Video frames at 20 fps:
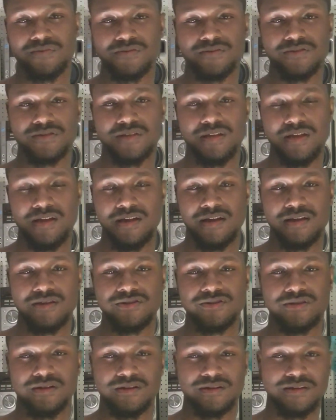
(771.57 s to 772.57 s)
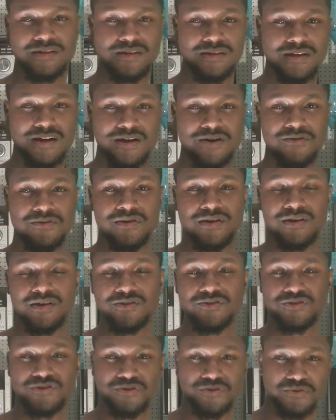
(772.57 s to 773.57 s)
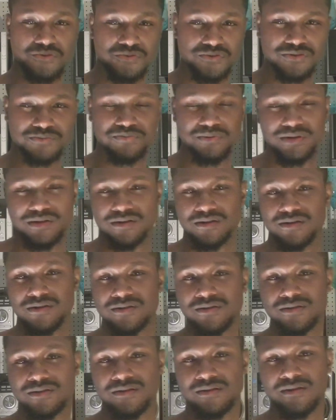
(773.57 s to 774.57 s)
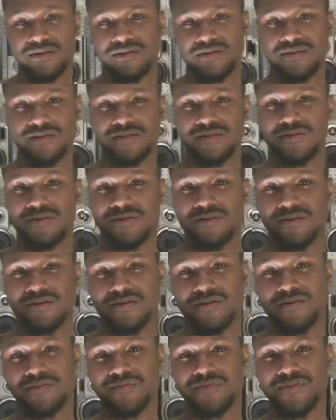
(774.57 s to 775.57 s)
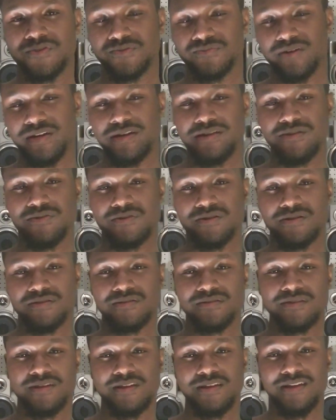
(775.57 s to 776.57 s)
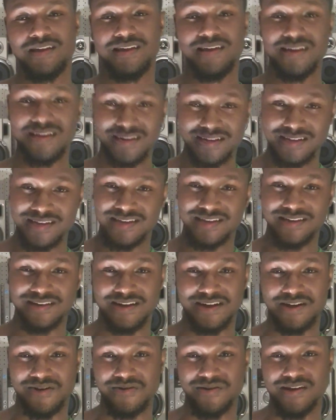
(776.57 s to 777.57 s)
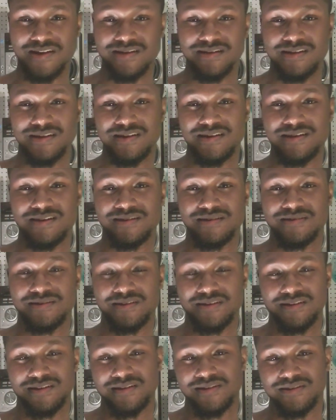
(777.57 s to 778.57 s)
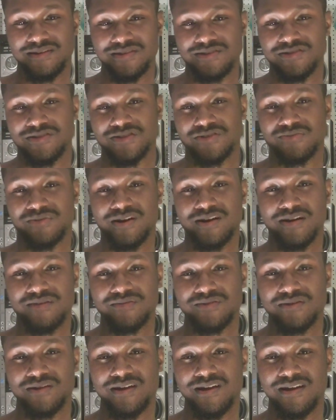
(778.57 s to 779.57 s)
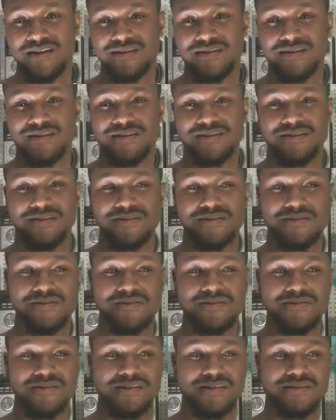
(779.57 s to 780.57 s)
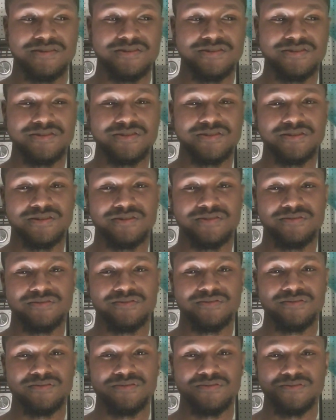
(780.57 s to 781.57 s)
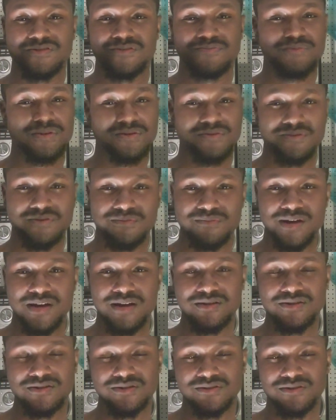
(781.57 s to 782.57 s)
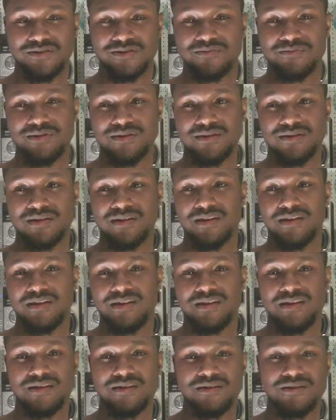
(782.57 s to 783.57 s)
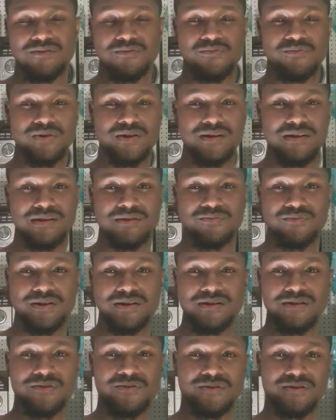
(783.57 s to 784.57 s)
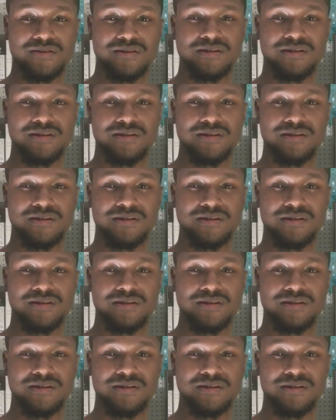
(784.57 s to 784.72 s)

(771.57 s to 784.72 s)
to Edge, a kick out, two spears to Randy Orton, and a kick out. And just right after that, it just to speed through the match a little bit, he ended up winning. Randy Orton